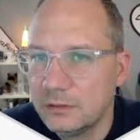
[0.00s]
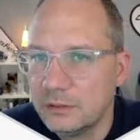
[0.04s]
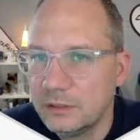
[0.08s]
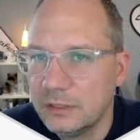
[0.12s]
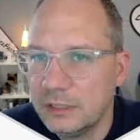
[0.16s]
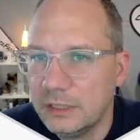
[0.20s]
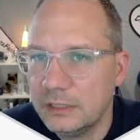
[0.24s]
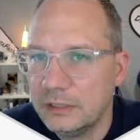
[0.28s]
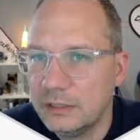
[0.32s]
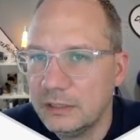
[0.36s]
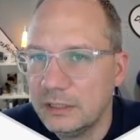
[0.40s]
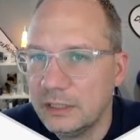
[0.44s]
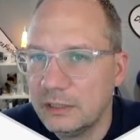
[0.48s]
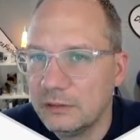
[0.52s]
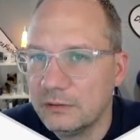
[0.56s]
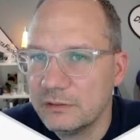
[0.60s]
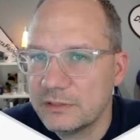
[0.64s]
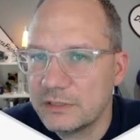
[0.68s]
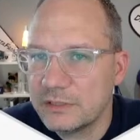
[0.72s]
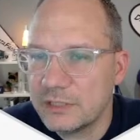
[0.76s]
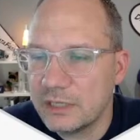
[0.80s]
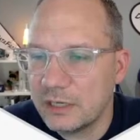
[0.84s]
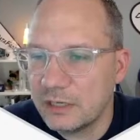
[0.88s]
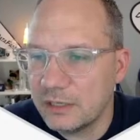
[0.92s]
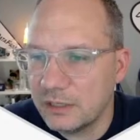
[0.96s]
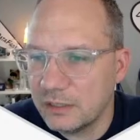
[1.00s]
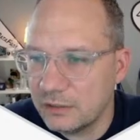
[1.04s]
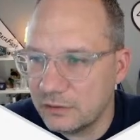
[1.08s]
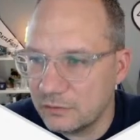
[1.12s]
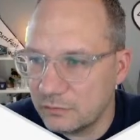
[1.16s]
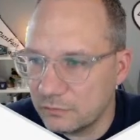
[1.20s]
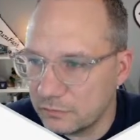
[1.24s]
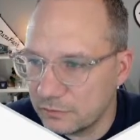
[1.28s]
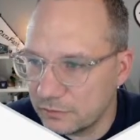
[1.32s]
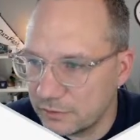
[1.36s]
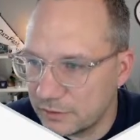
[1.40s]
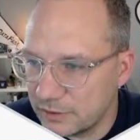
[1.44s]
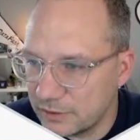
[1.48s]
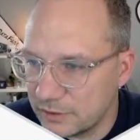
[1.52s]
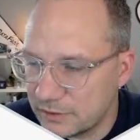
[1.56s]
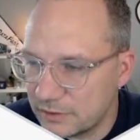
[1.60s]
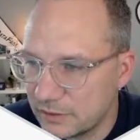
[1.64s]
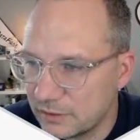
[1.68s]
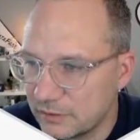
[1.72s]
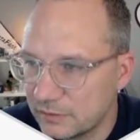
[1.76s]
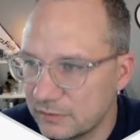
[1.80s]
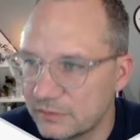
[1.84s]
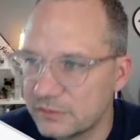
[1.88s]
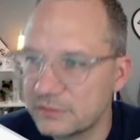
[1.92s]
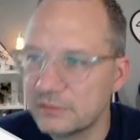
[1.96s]
And now it's hide order
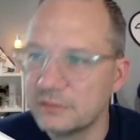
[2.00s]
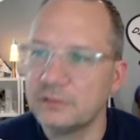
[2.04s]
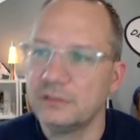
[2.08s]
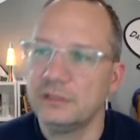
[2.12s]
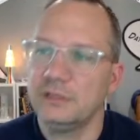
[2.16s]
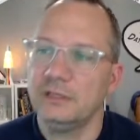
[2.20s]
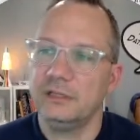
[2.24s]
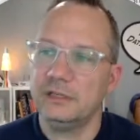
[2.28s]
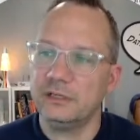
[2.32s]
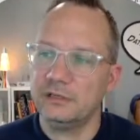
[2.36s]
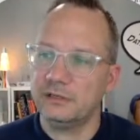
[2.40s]
details. And there